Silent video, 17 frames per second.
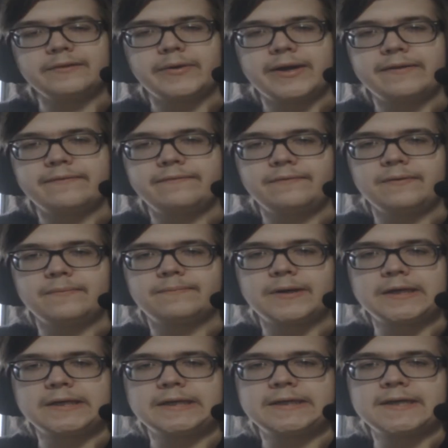
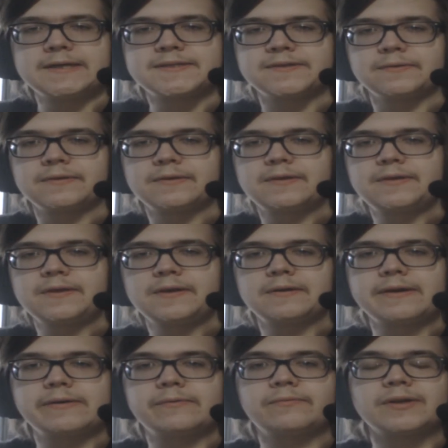everybody, Nitso
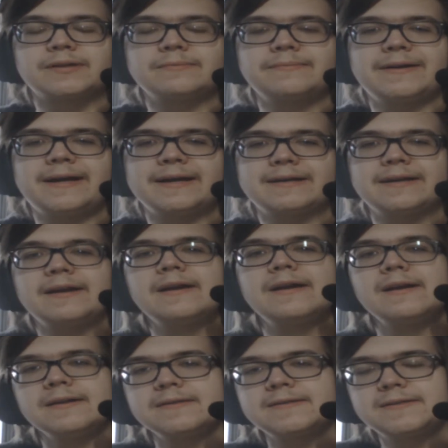here, and welcome back
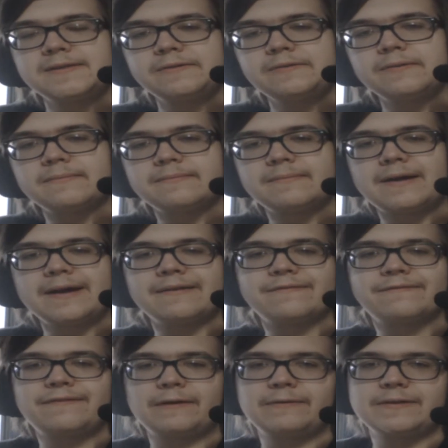to my
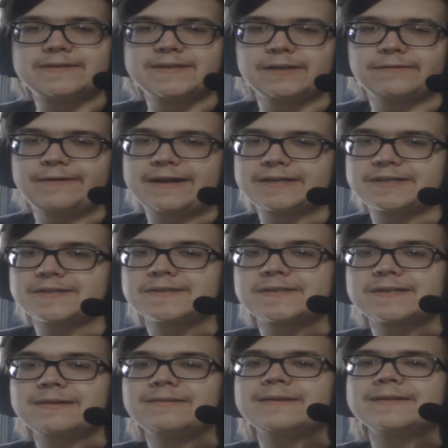Fairy Tale Ration
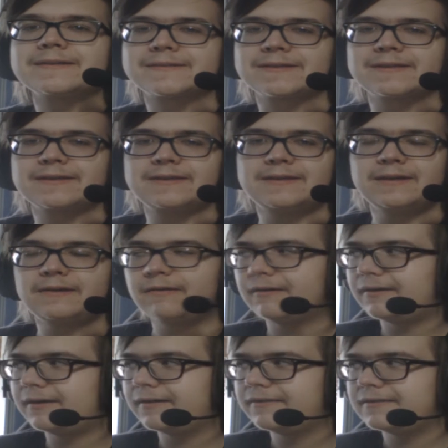series here
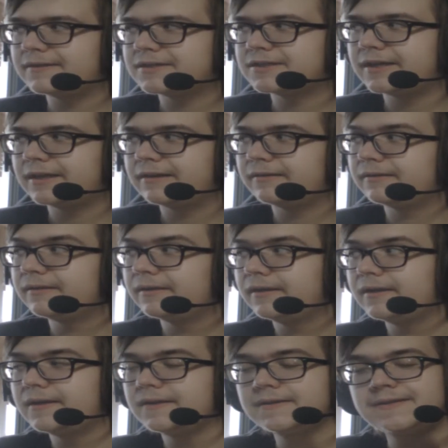on the channel.
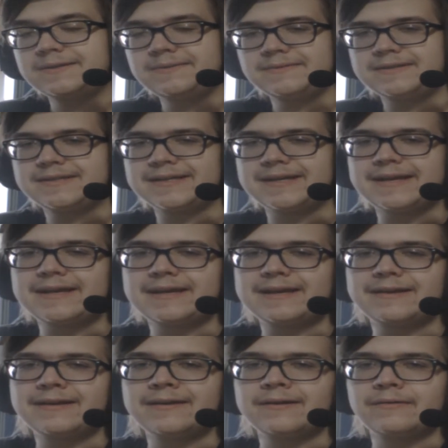
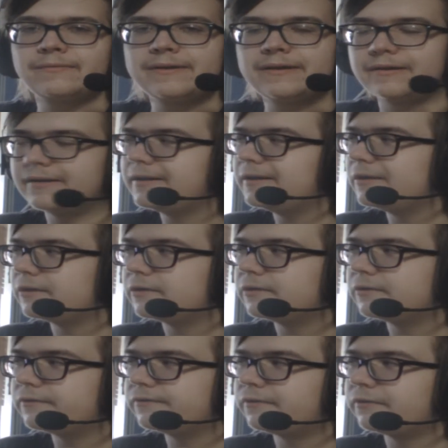Today, we are here
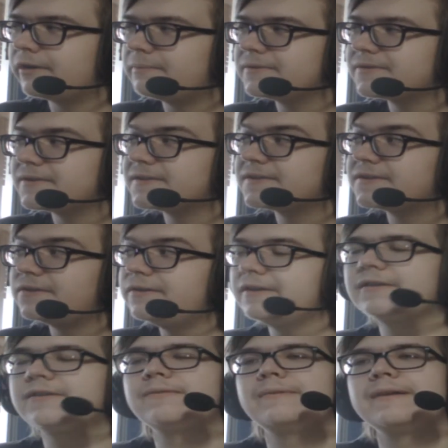for episodes
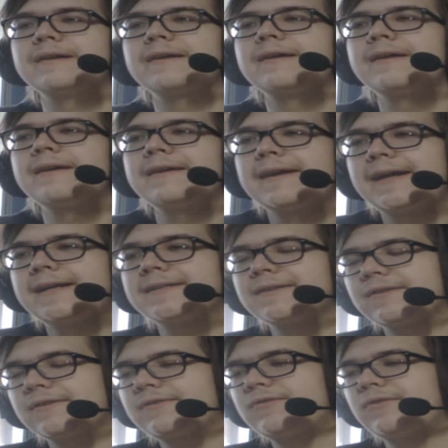33 and
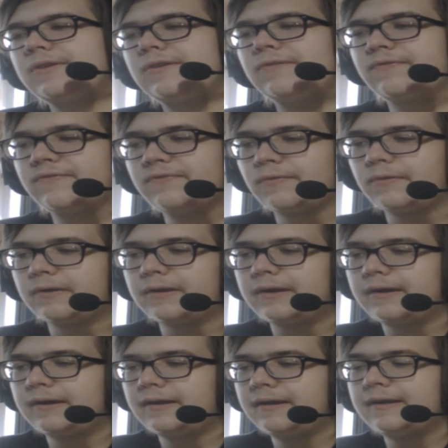
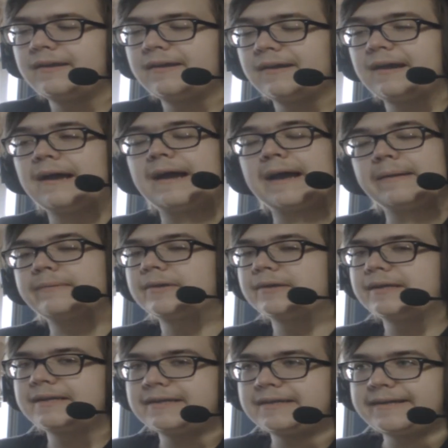34. I am
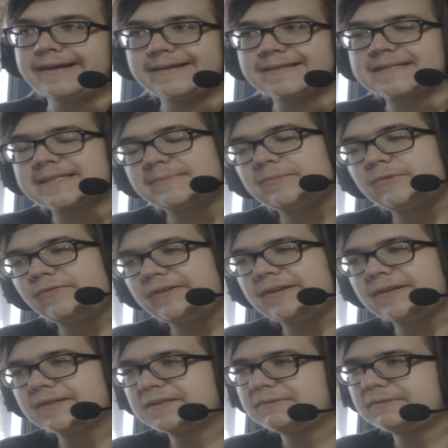gonna guess
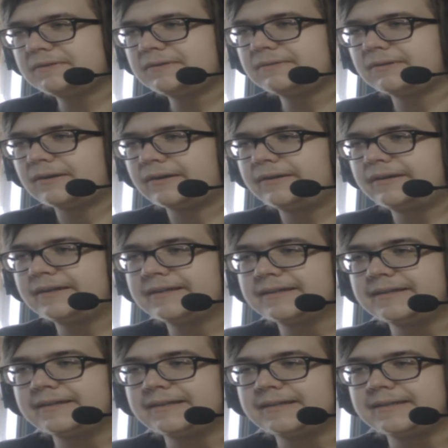moving into a new arc,
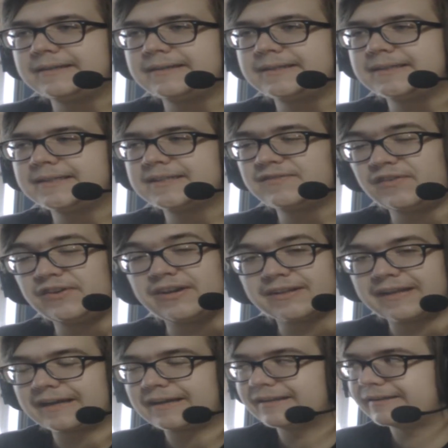it's very
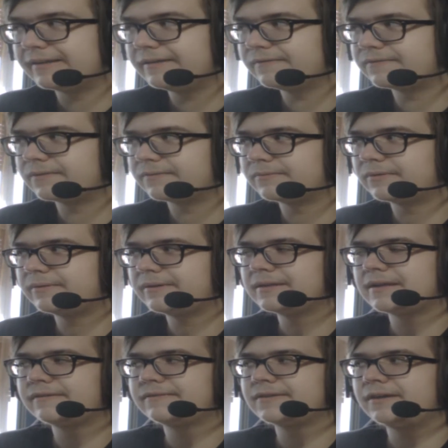likely from where we
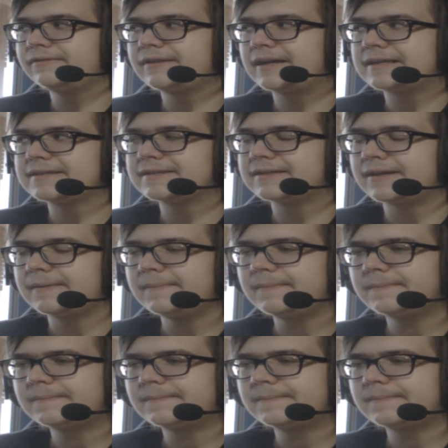left off last time.